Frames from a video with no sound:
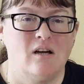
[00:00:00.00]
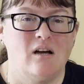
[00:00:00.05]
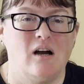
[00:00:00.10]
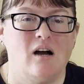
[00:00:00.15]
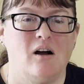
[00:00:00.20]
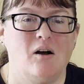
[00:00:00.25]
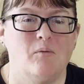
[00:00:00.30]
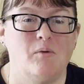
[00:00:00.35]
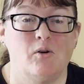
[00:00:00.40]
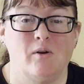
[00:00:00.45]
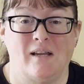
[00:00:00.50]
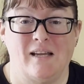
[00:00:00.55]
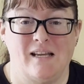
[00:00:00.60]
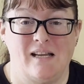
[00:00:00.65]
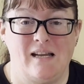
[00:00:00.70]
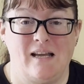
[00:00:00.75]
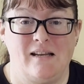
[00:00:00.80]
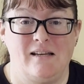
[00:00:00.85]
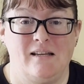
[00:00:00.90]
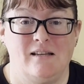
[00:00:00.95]
We're in
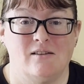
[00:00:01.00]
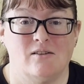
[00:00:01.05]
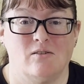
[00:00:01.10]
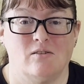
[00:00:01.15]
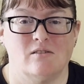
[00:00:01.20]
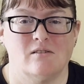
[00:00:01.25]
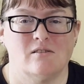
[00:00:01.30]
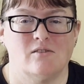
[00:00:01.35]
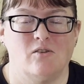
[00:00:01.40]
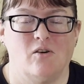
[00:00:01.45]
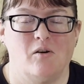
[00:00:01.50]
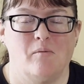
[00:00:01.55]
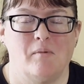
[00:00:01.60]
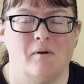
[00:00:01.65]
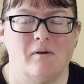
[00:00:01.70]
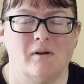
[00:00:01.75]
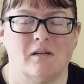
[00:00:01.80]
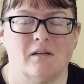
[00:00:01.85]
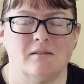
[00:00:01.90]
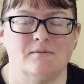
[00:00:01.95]
Canadian dollars, not
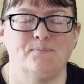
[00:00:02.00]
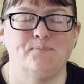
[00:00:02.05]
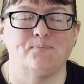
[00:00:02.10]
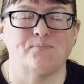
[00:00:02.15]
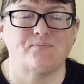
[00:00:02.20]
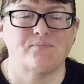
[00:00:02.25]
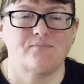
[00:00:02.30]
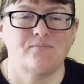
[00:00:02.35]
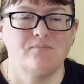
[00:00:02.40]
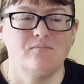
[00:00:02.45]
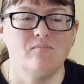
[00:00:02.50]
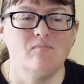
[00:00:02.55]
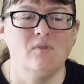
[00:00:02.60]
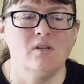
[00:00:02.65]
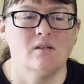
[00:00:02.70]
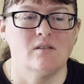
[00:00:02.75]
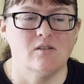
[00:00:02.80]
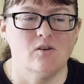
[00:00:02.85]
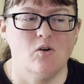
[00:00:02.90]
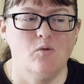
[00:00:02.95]
American.
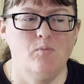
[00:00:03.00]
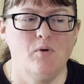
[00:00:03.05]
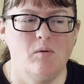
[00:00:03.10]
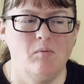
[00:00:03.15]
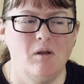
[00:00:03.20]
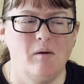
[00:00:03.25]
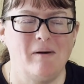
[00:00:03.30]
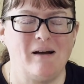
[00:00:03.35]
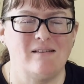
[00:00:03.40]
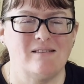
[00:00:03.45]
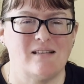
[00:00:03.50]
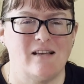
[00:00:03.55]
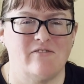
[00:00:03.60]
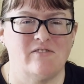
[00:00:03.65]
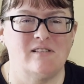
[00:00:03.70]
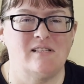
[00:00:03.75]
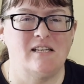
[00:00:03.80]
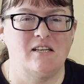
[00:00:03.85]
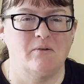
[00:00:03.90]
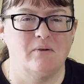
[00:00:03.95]
So probably about
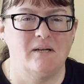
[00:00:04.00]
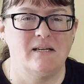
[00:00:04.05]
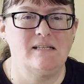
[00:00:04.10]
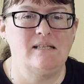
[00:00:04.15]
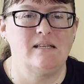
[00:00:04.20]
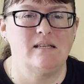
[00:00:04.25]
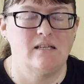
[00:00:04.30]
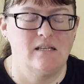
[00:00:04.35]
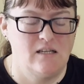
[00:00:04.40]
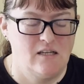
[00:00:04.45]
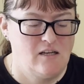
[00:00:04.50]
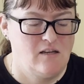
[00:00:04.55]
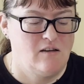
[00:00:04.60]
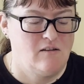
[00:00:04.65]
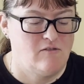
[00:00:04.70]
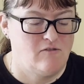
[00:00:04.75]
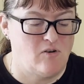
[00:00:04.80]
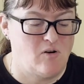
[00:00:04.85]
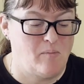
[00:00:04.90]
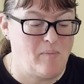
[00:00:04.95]
70 quid
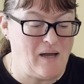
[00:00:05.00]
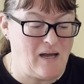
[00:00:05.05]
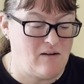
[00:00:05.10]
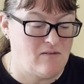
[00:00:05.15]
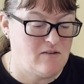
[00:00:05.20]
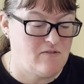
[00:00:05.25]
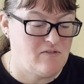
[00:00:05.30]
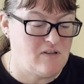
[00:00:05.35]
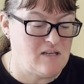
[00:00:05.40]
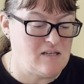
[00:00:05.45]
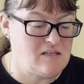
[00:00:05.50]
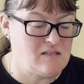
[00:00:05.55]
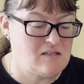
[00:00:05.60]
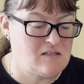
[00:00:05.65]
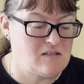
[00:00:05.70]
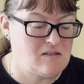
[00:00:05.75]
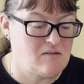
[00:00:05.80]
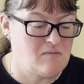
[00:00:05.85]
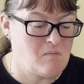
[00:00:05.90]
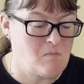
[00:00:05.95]
for a pound of this.